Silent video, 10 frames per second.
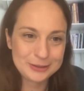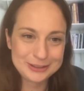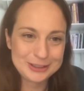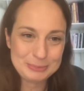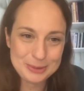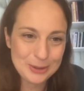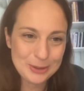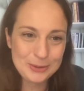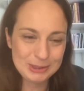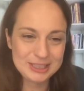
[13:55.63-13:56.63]

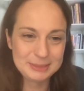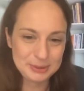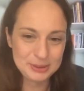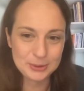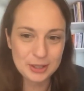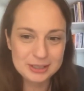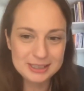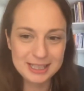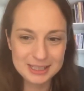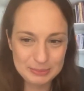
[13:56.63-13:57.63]
DPO and DPO
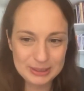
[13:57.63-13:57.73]
contact,